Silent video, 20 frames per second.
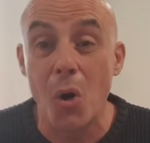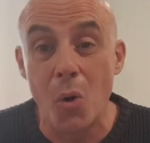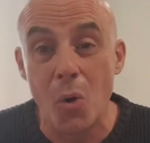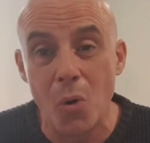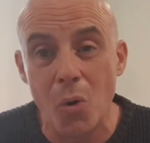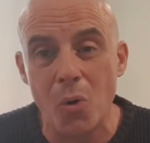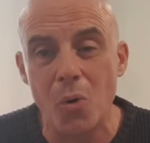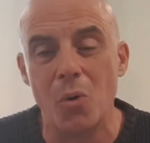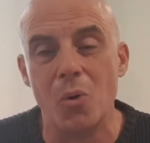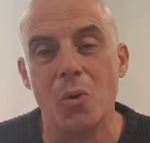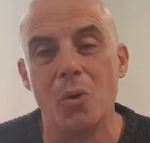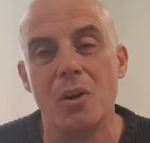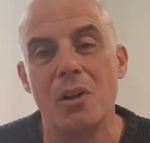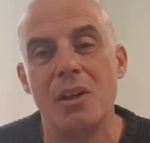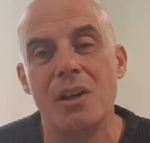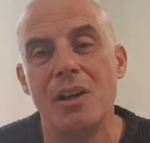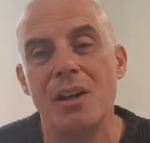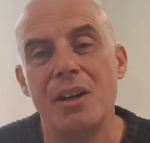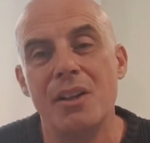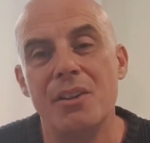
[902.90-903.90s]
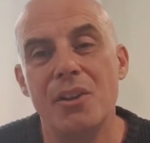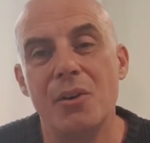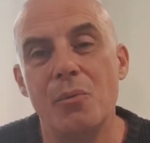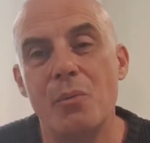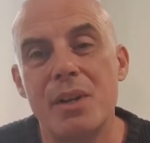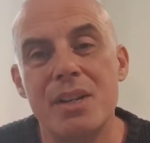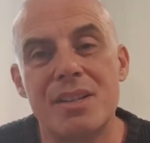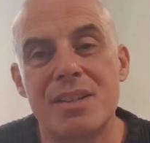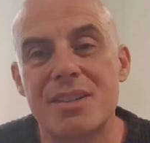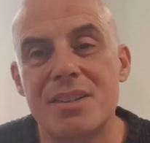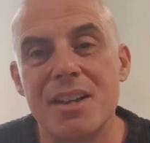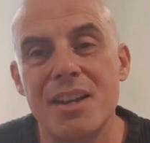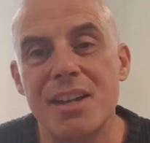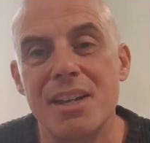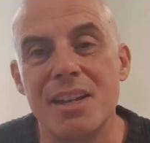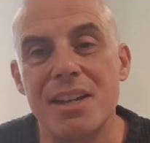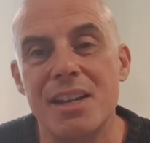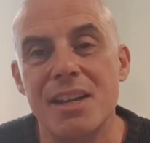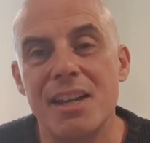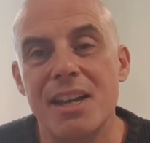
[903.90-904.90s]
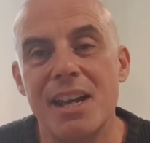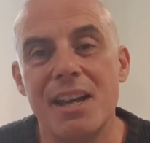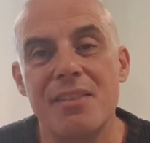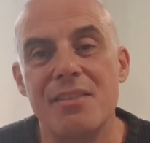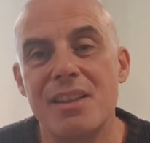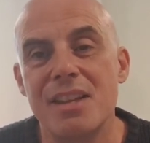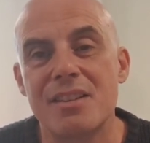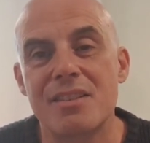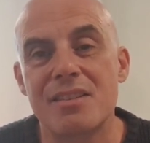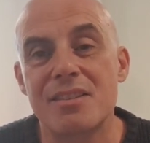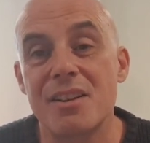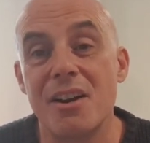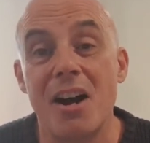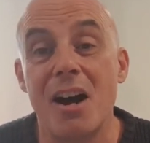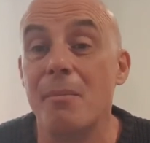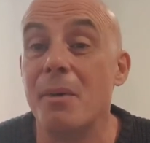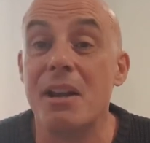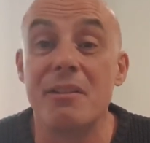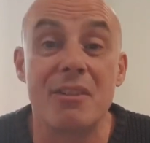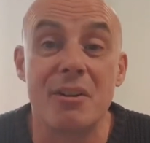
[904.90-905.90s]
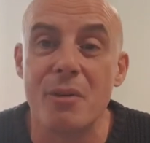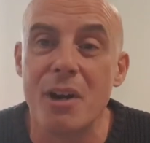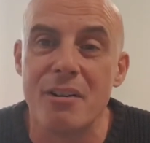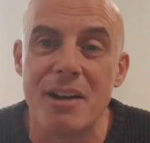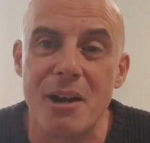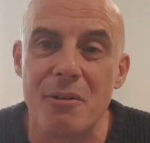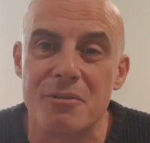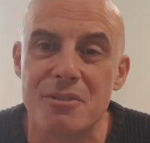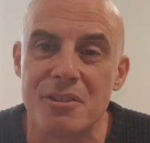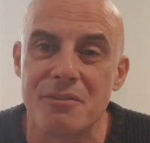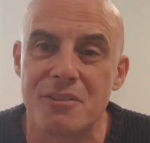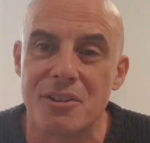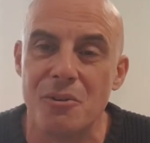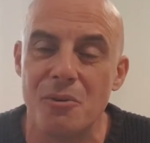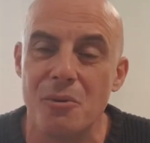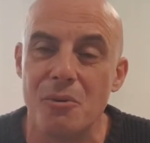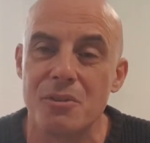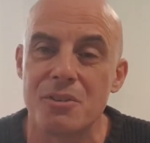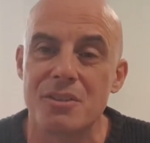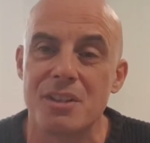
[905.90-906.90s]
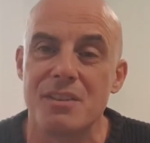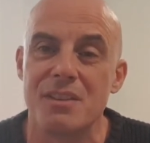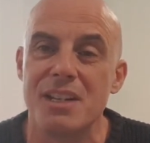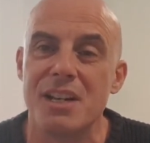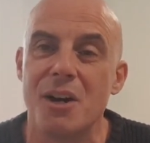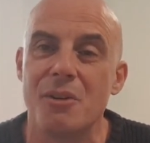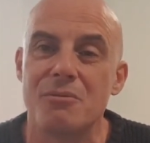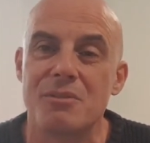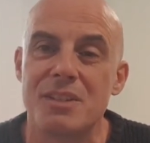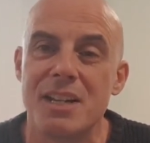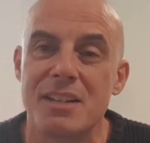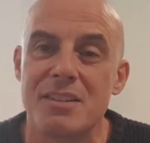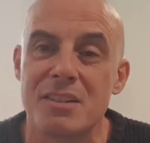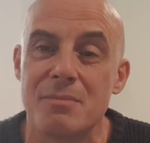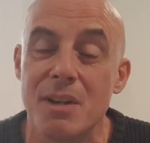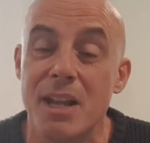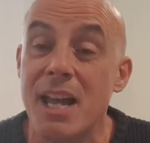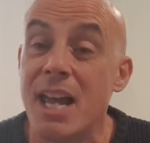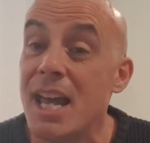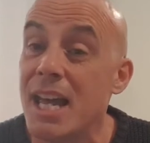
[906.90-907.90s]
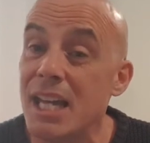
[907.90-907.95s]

all that we see in this psalm and everywhere else, of course, in the Old Testament.